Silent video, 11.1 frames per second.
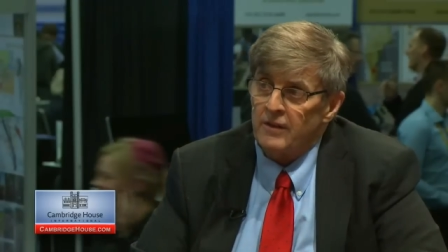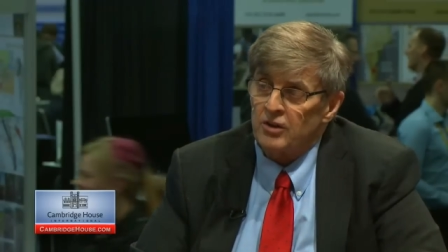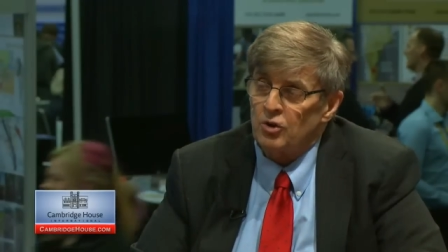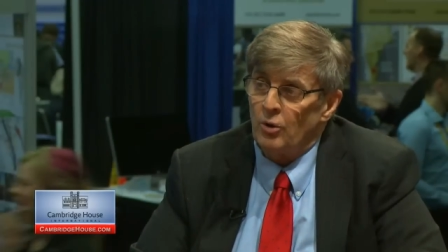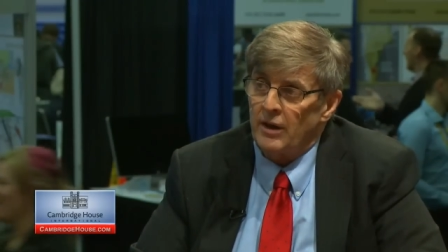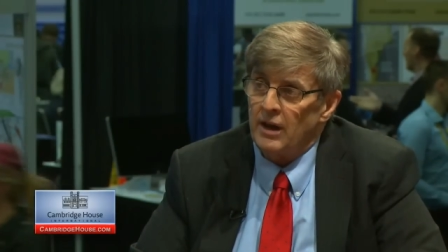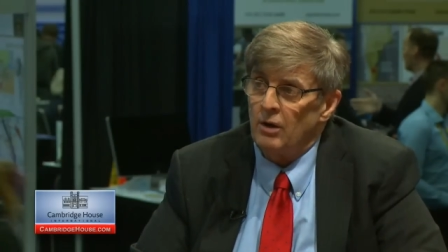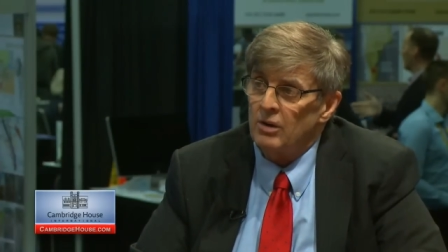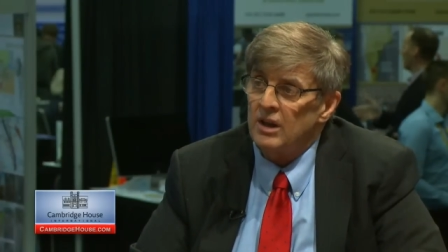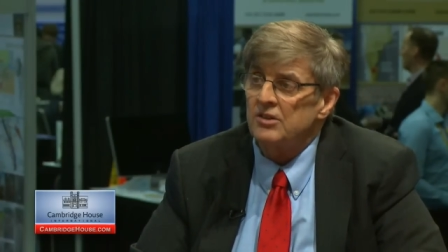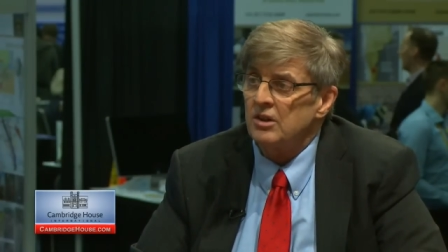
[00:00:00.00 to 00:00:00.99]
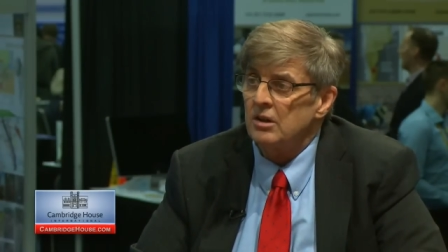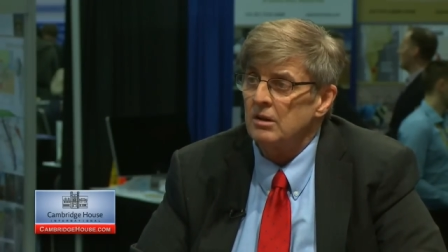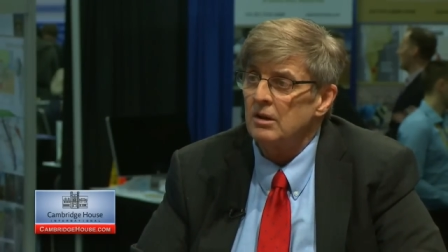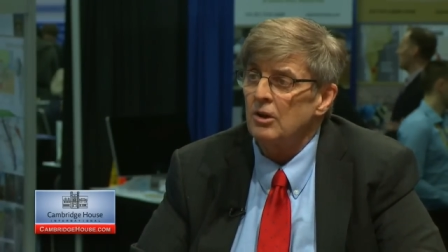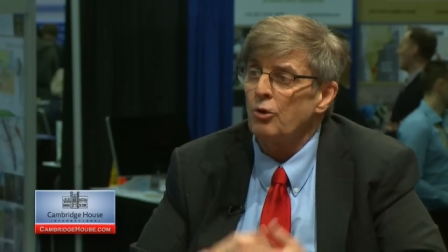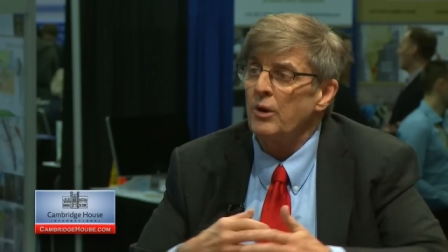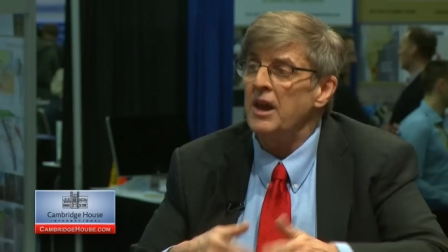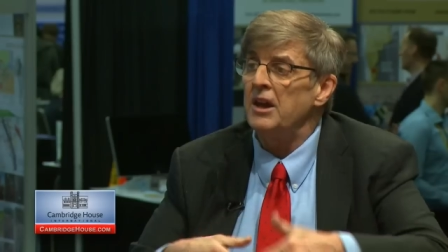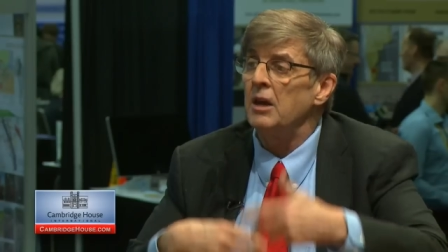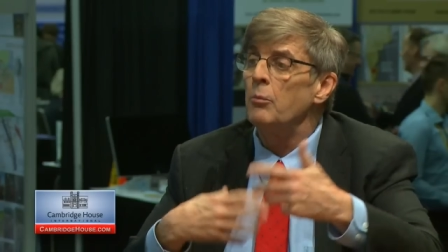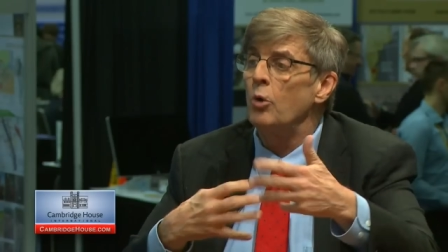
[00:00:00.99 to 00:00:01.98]
that's going out isn't
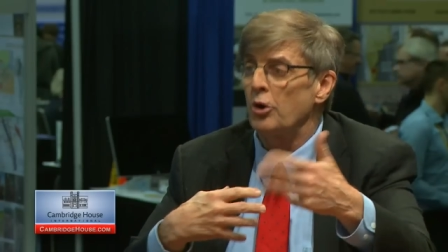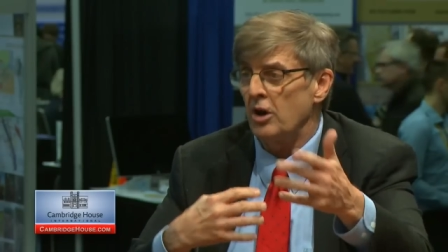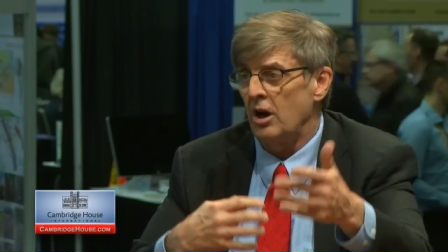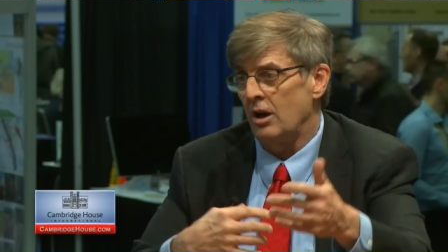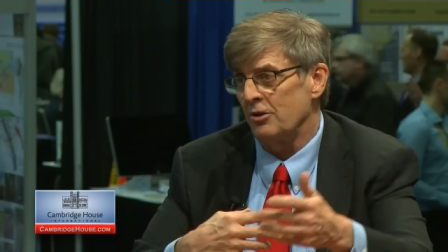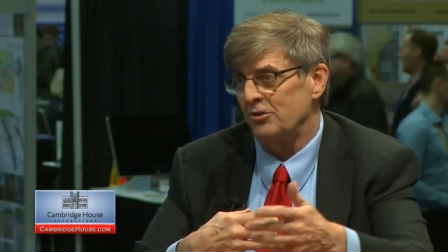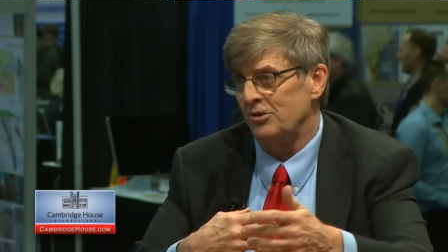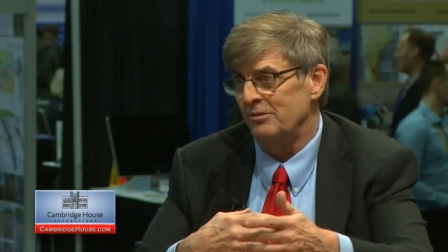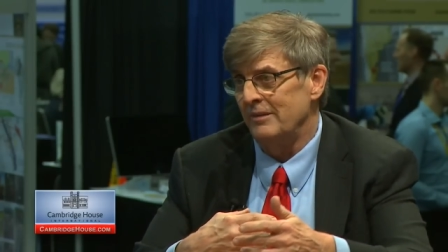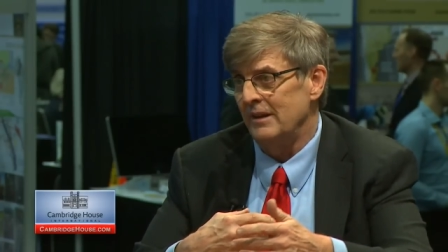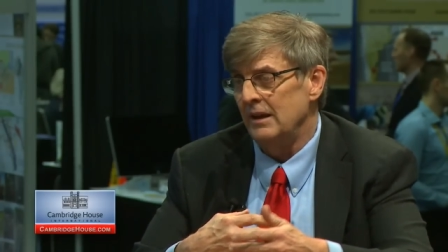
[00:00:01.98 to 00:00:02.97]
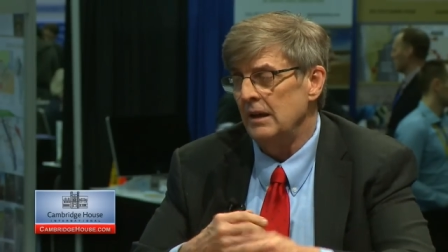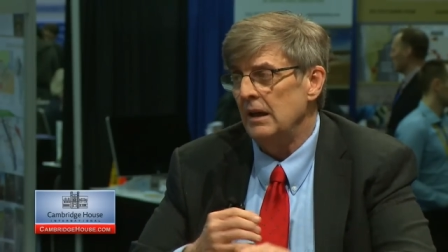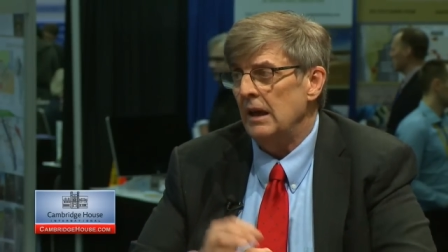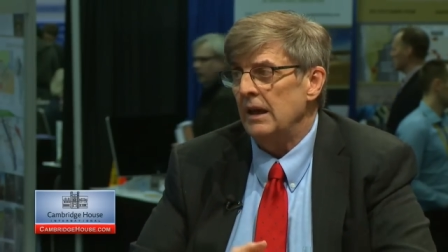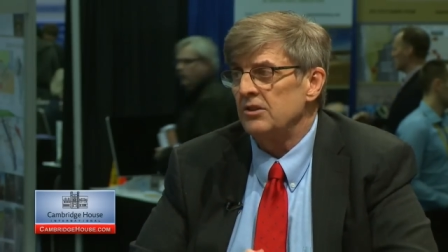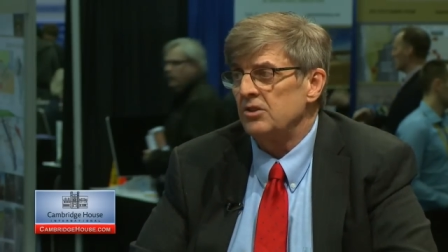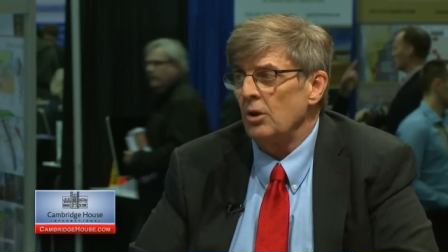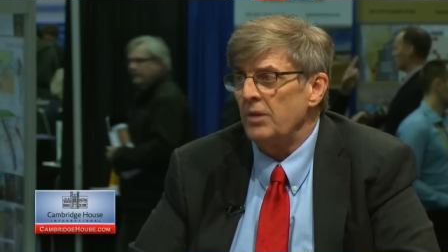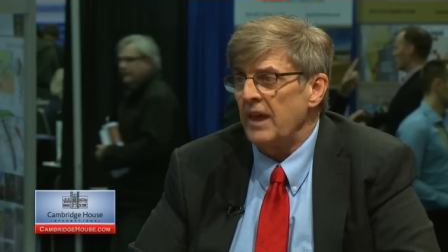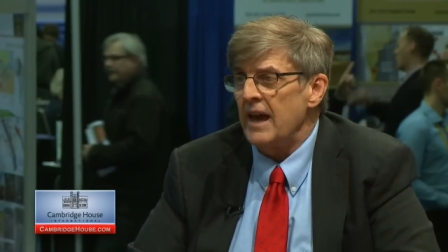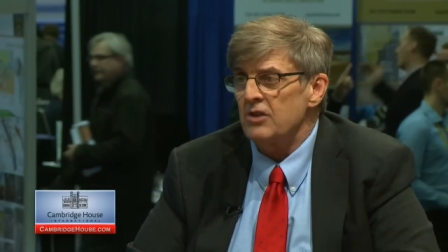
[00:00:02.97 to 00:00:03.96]
creating more dollars. And so
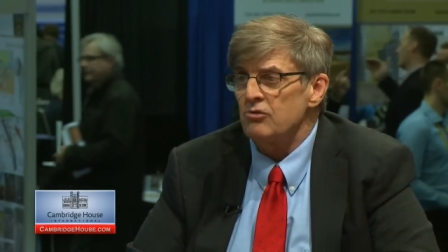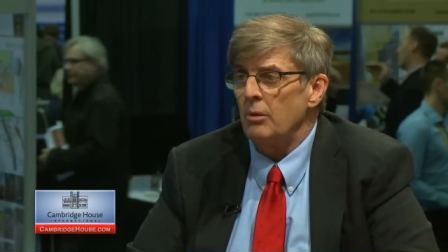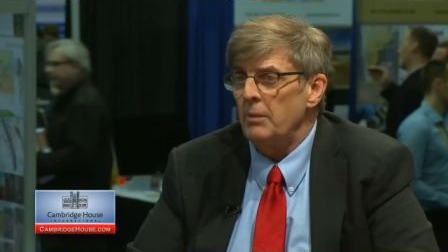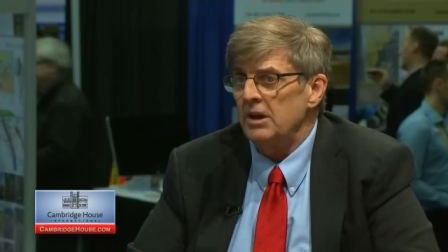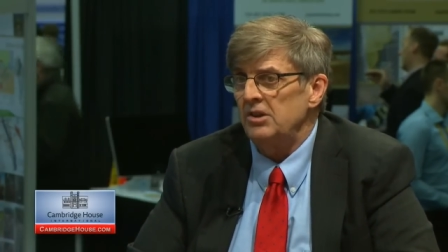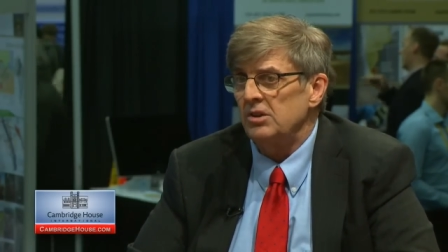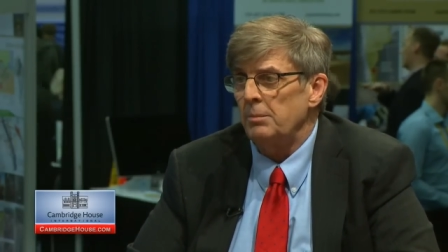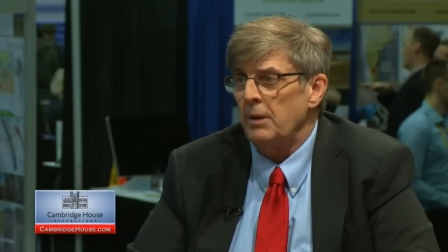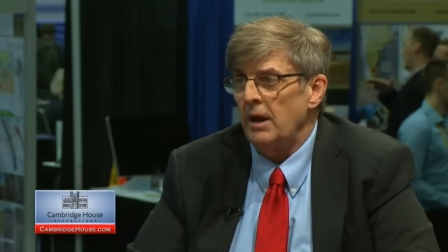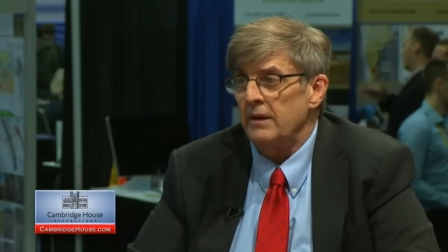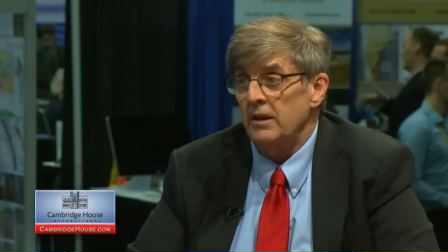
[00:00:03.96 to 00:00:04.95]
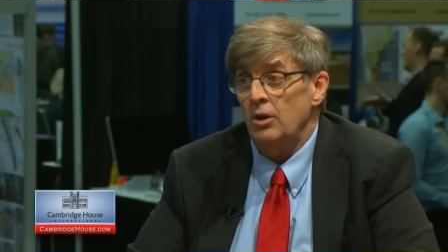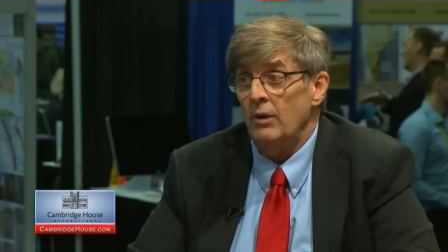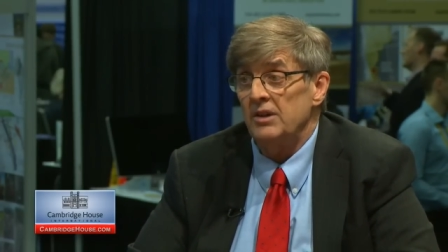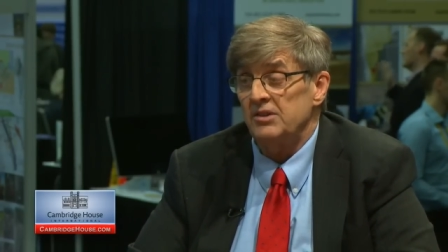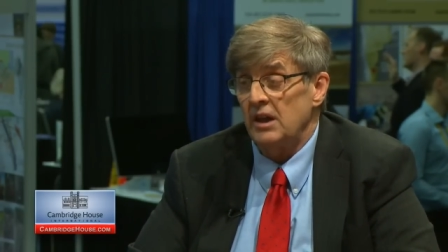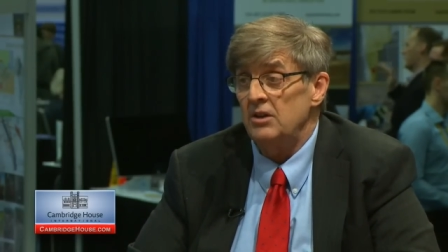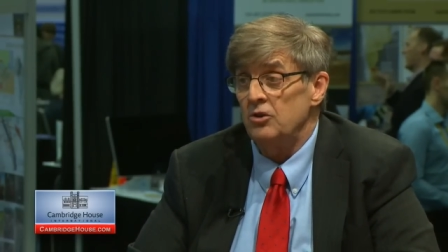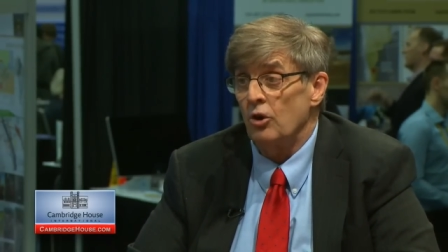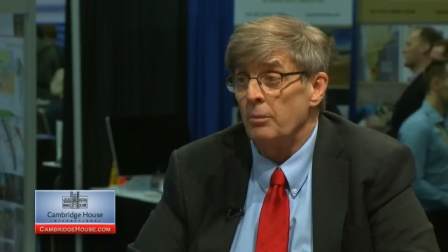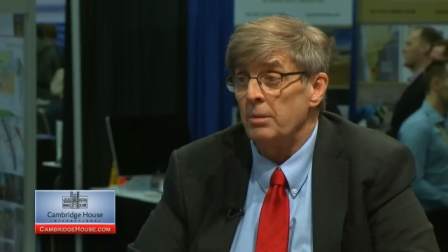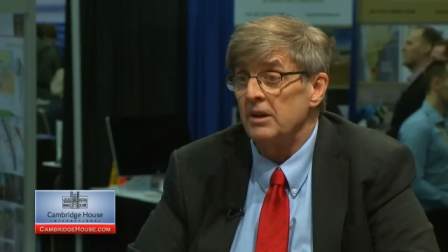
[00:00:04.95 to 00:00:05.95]
the actual money supply in the US and
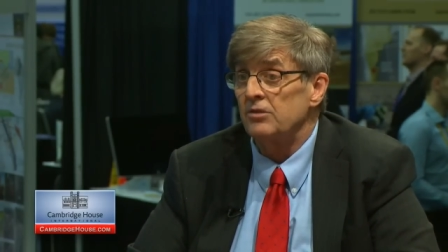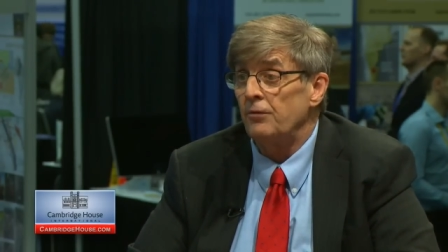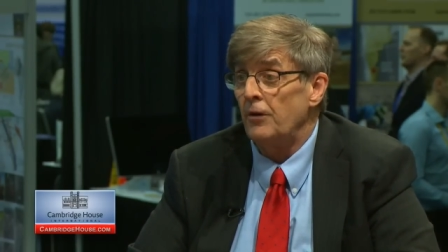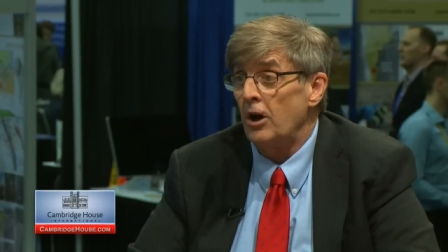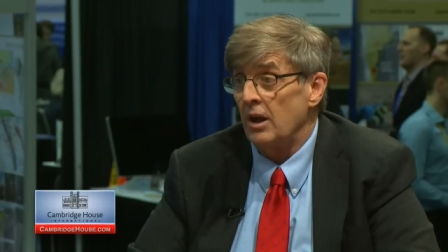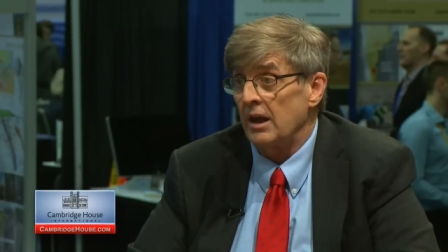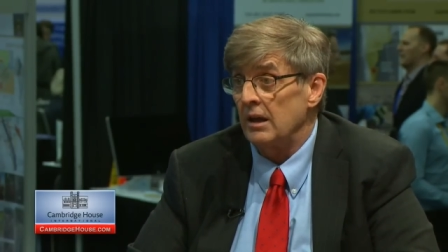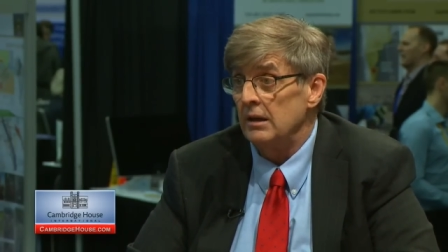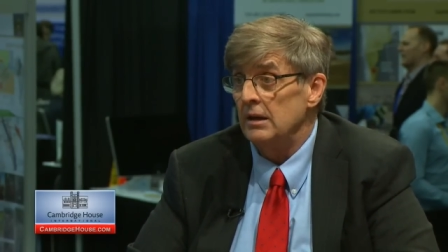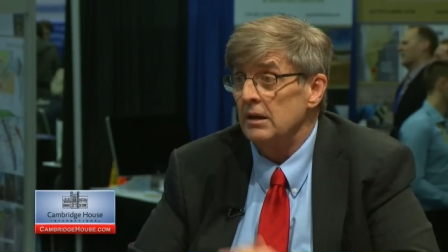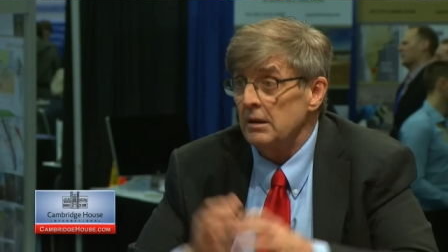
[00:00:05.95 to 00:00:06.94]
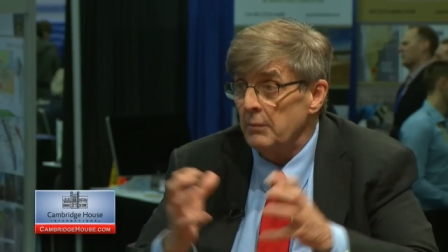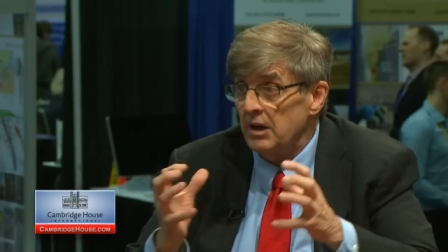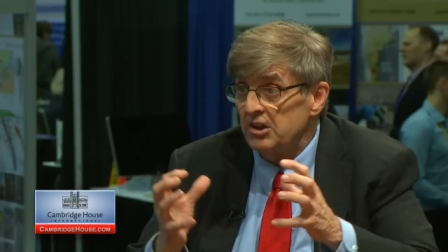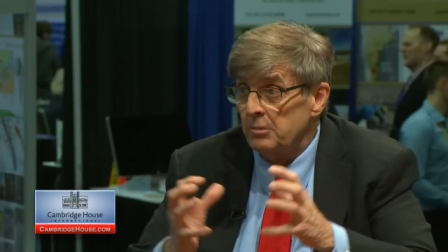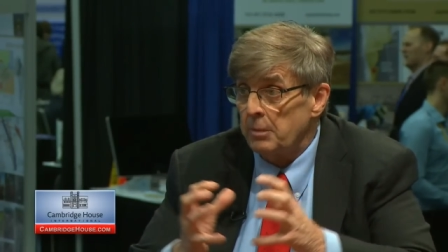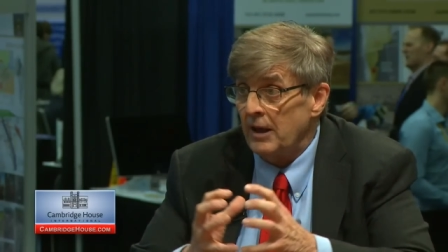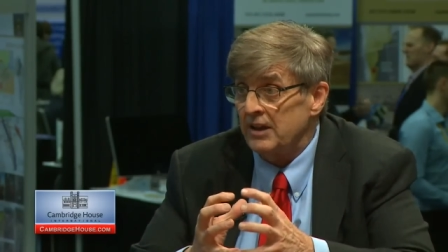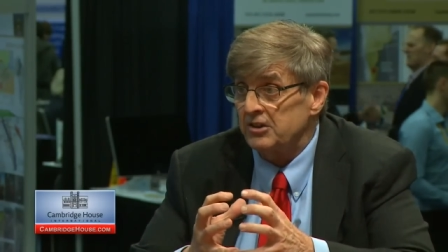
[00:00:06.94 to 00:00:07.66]
Europe is falling. The money supply is